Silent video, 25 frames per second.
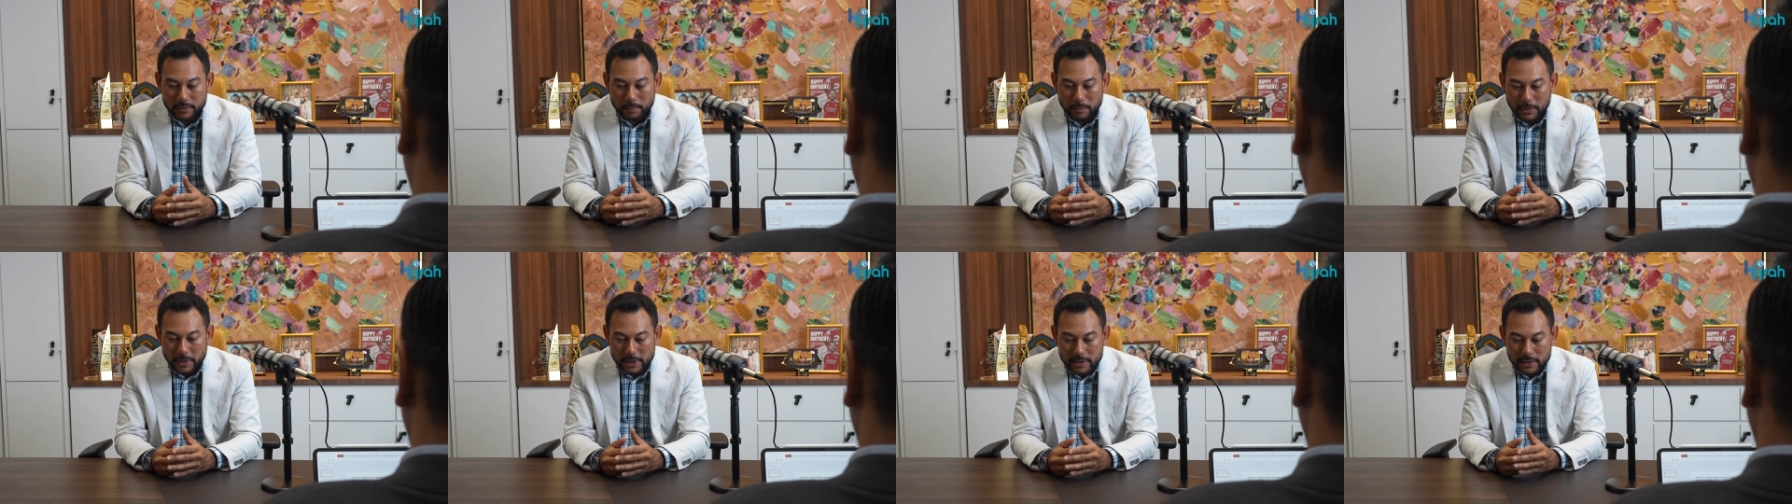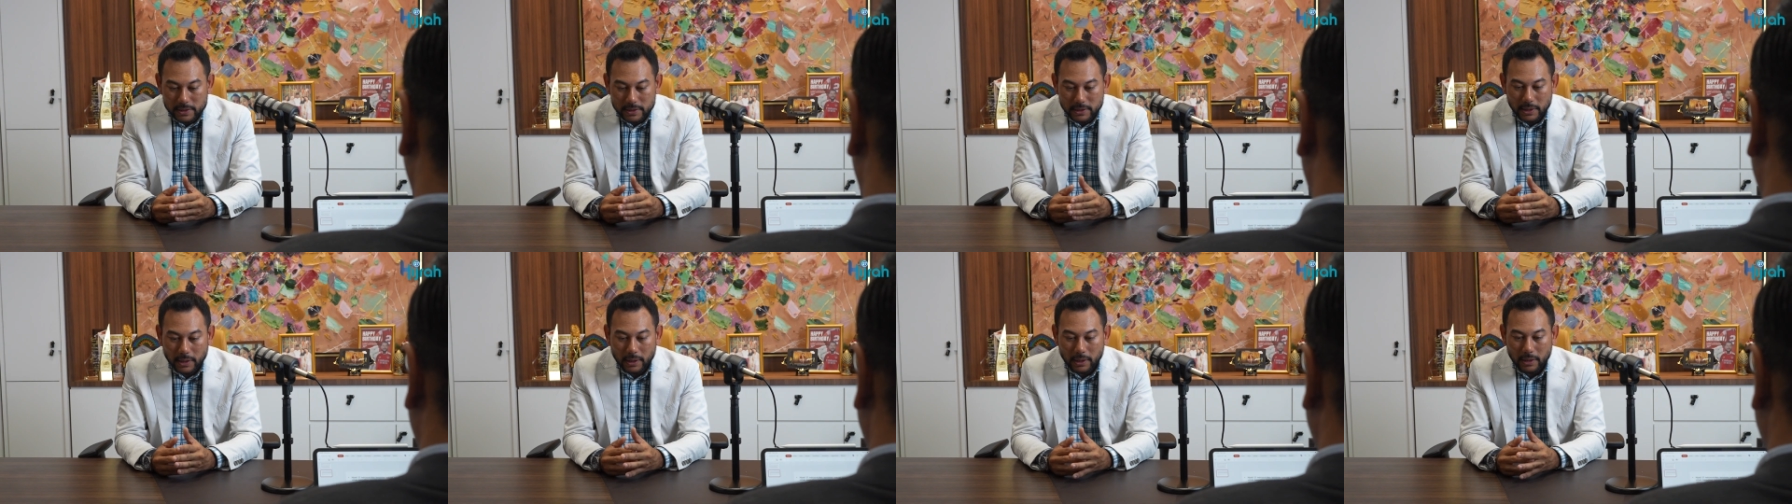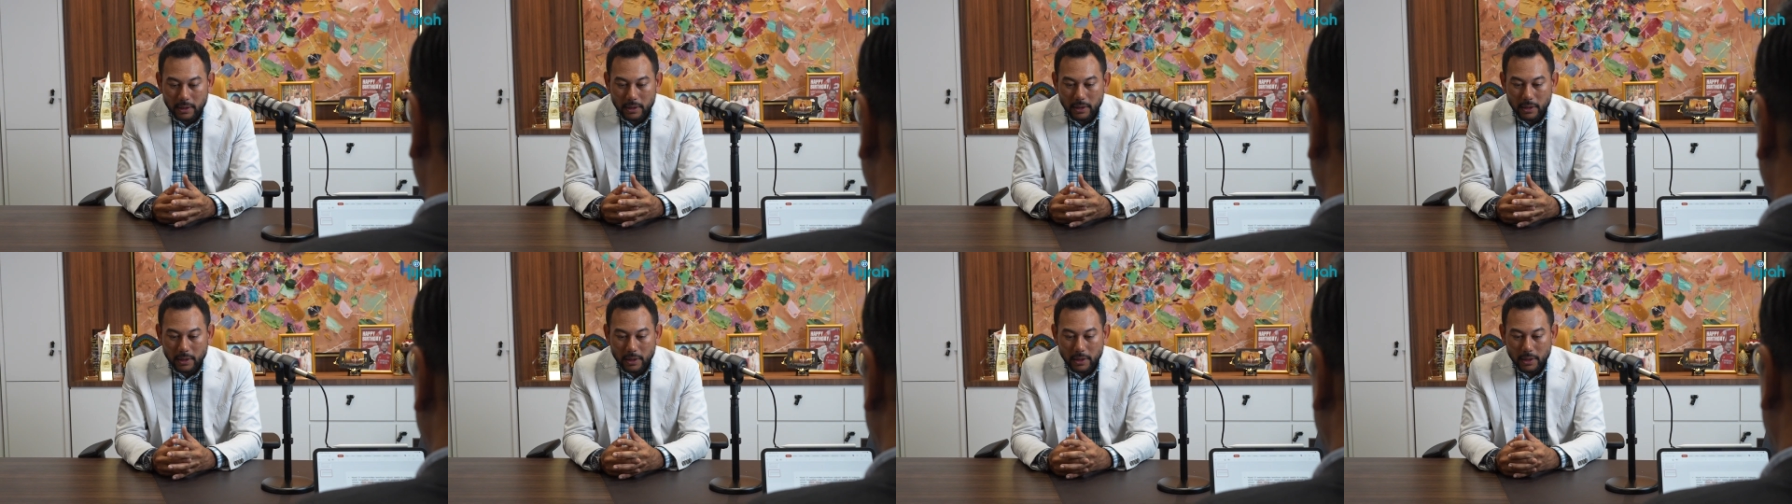
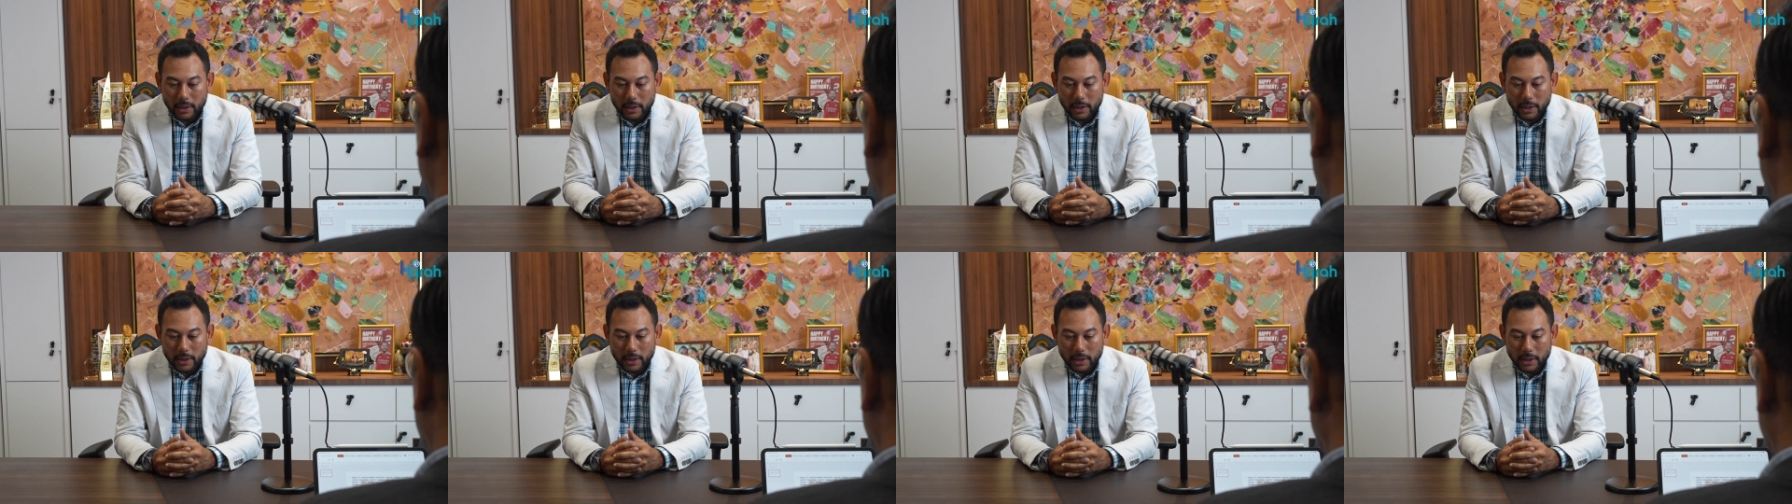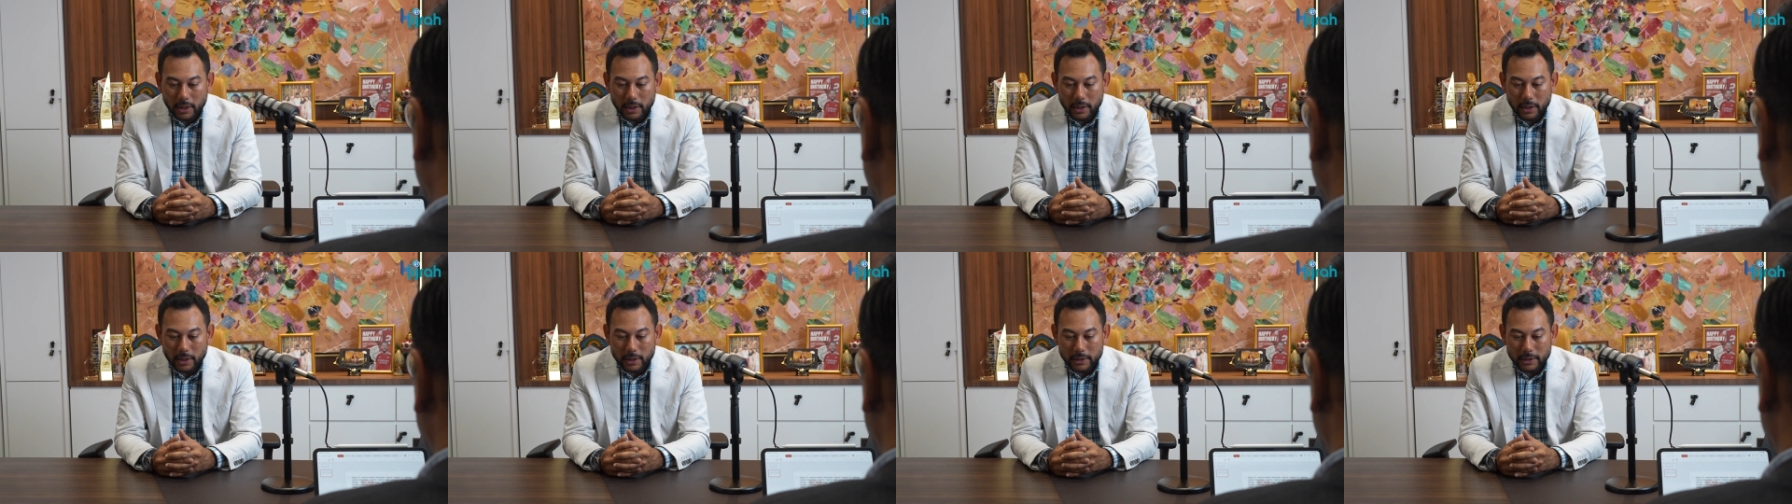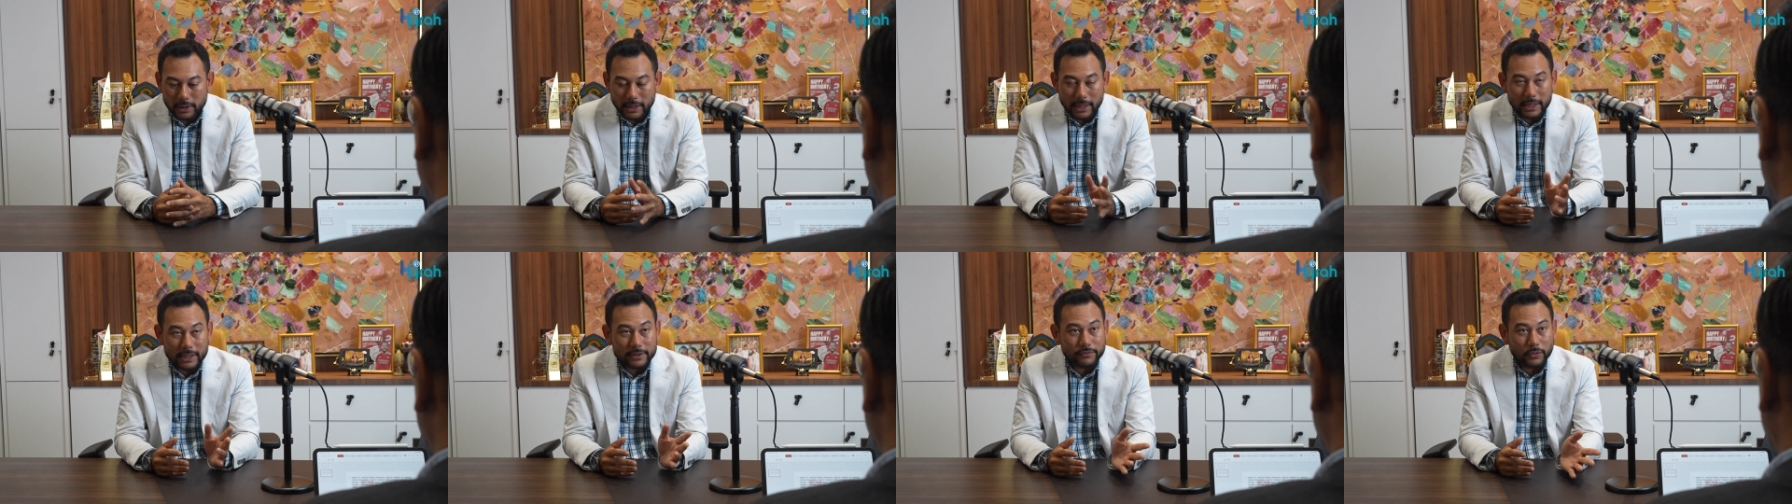missing in
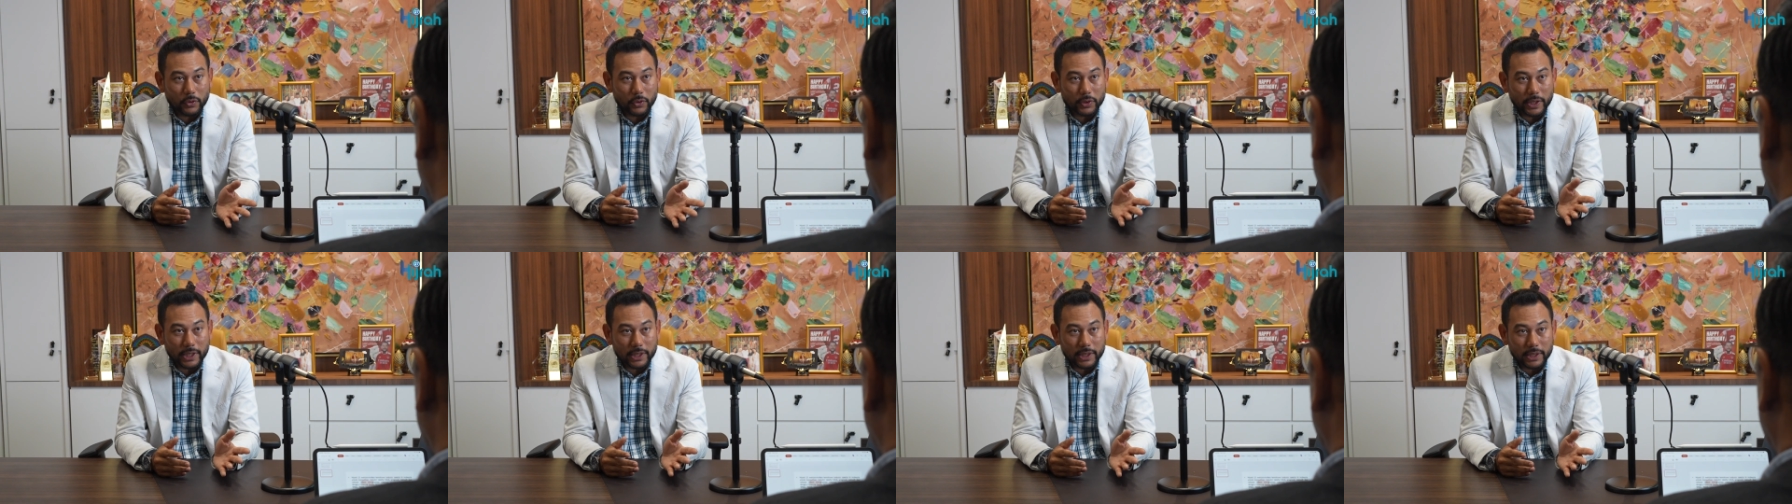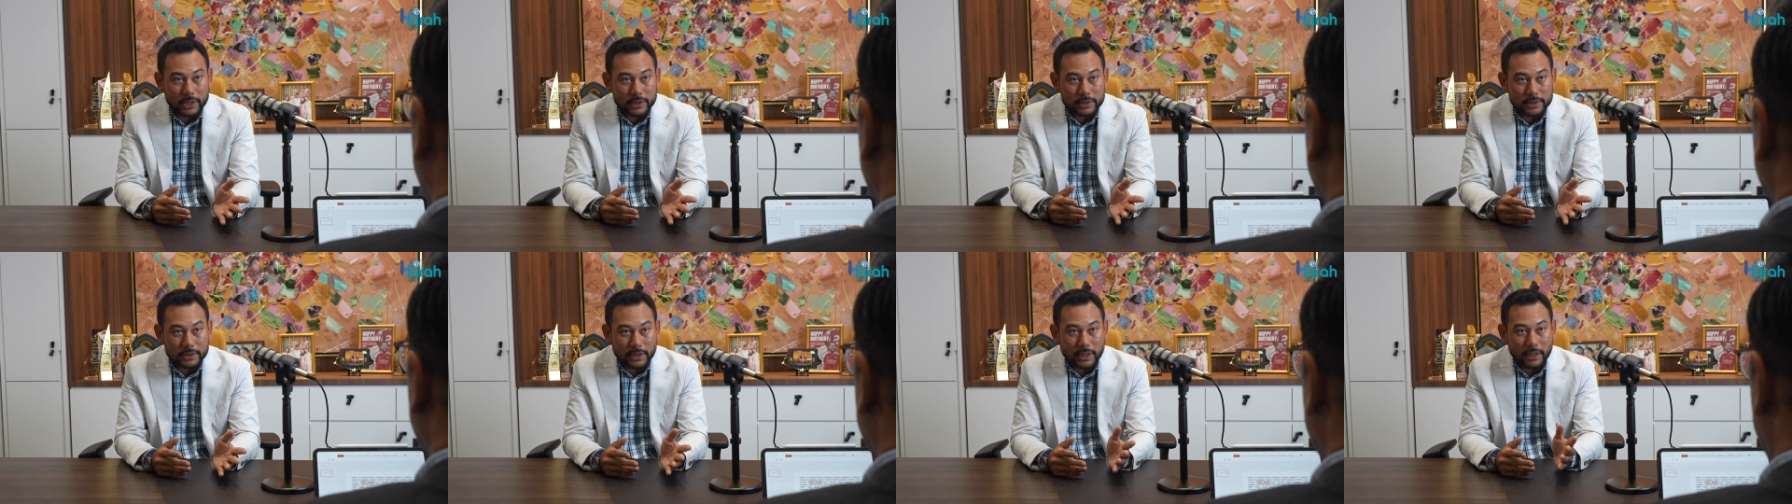the last 4 decades.